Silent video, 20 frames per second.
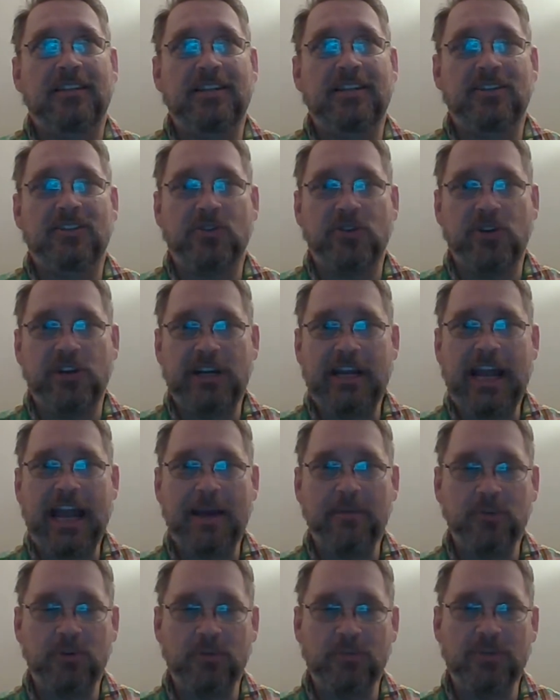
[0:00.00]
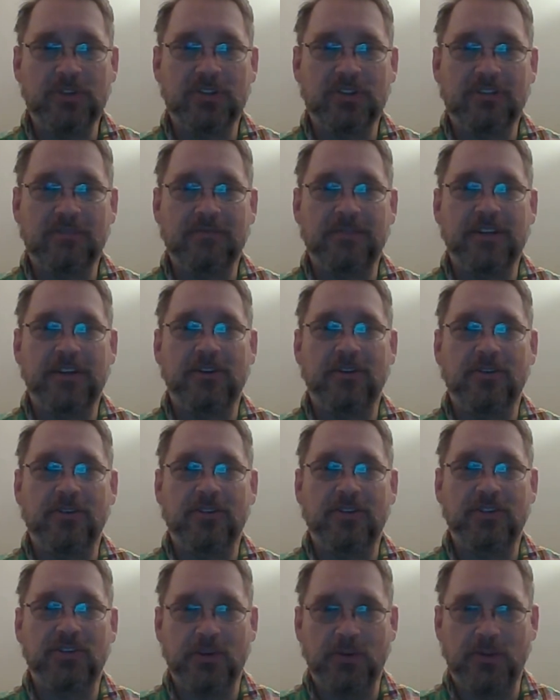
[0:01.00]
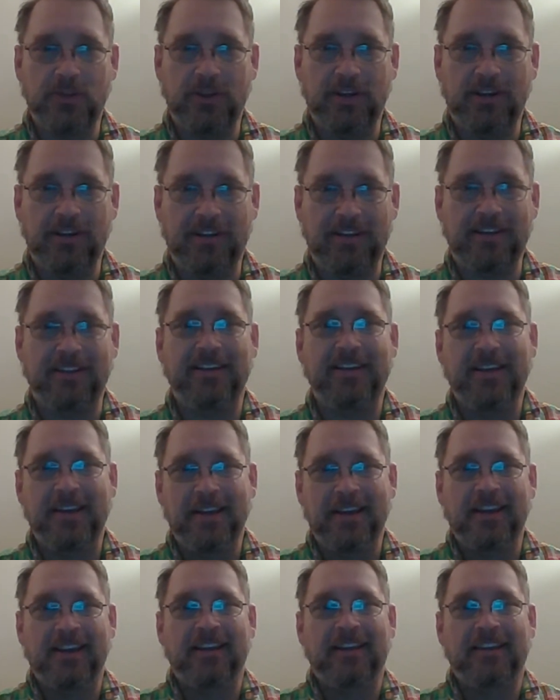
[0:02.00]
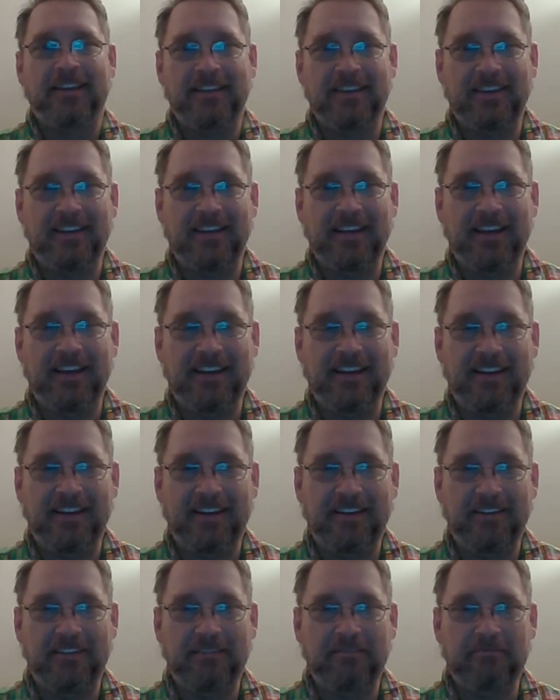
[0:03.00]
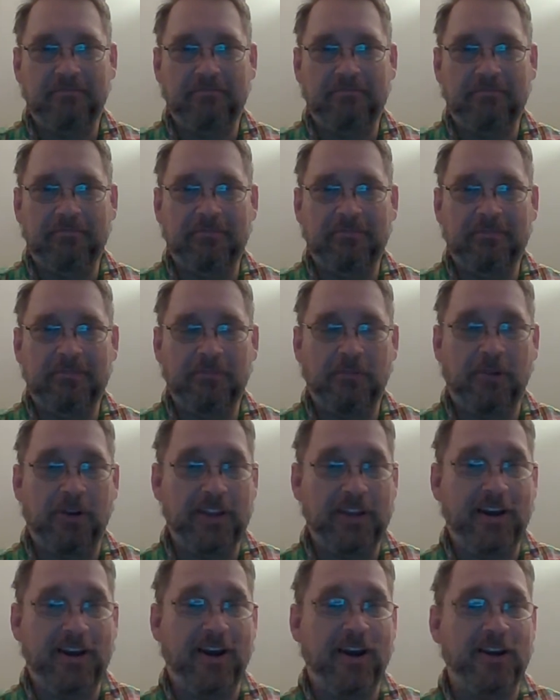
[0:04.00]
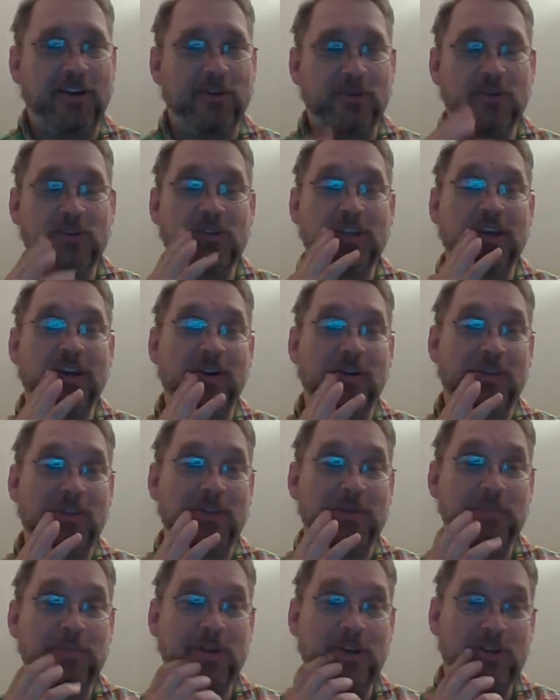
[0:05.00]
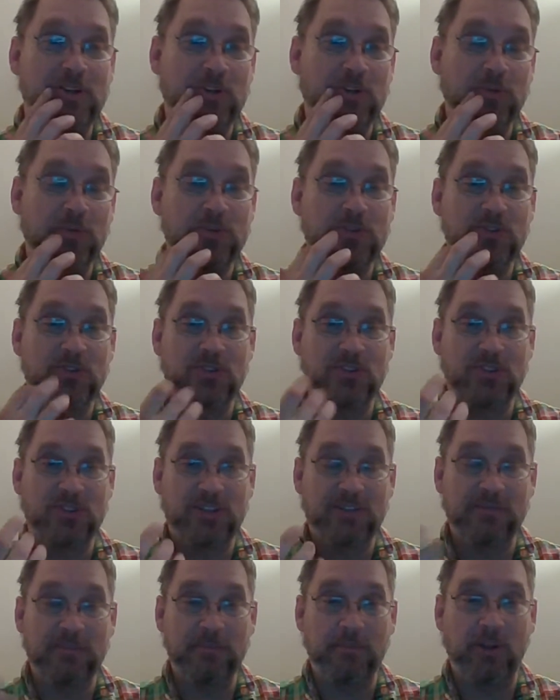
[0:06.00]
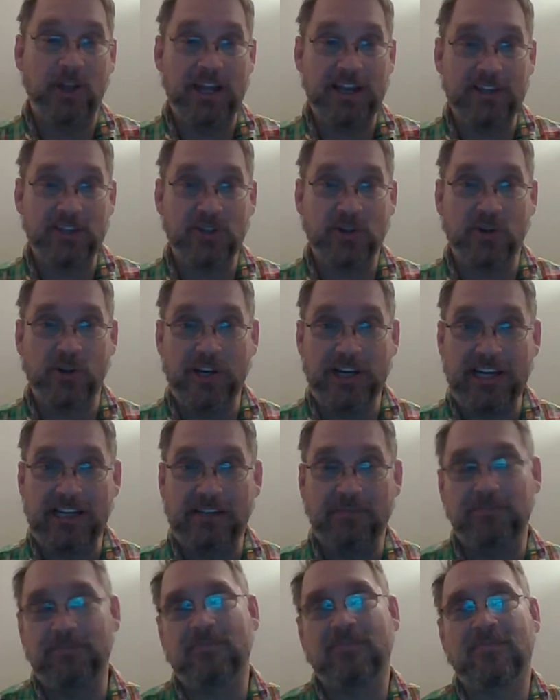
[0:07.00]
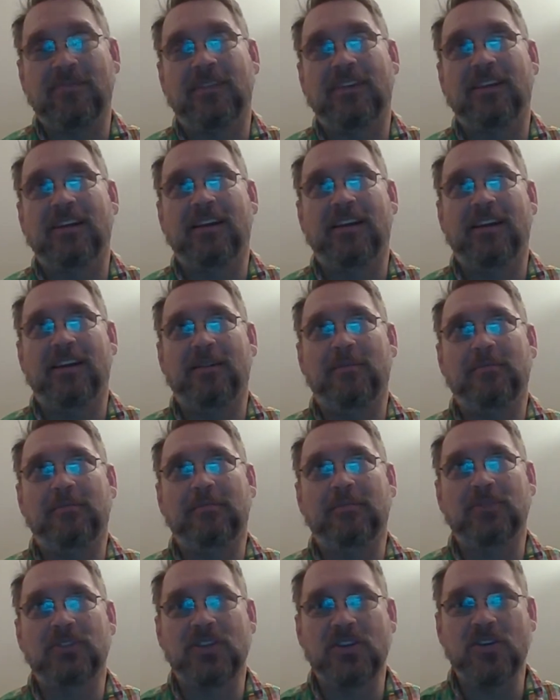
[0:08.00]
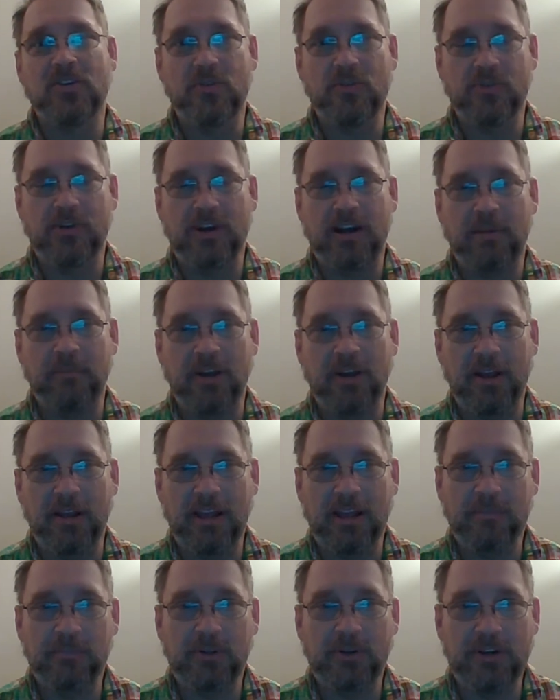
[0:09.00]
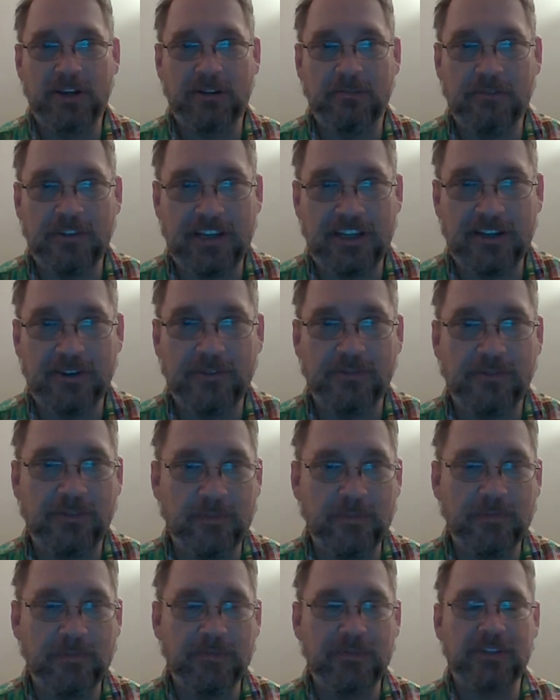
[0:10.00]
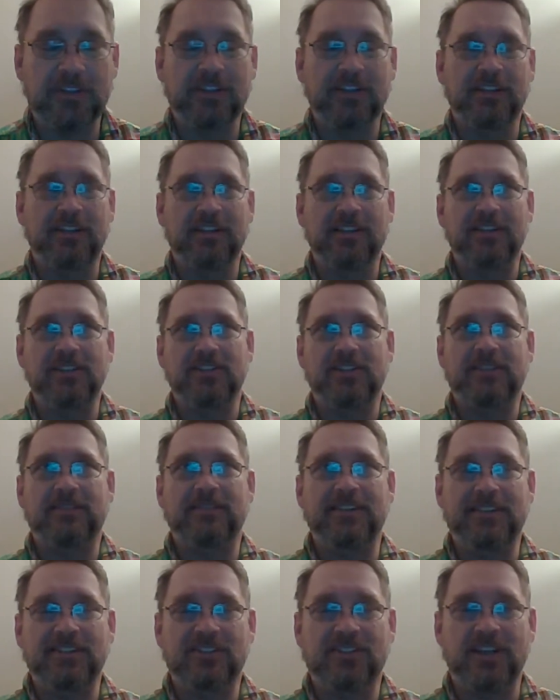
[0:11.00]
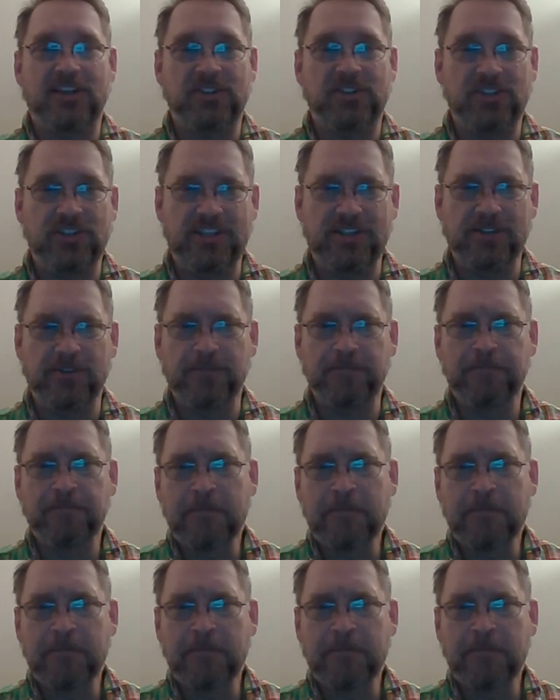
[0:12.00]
screen capture misconfigured so that while the audio was there, the picture was just of a blank screen. So I'm not uploading video from this evening's session either.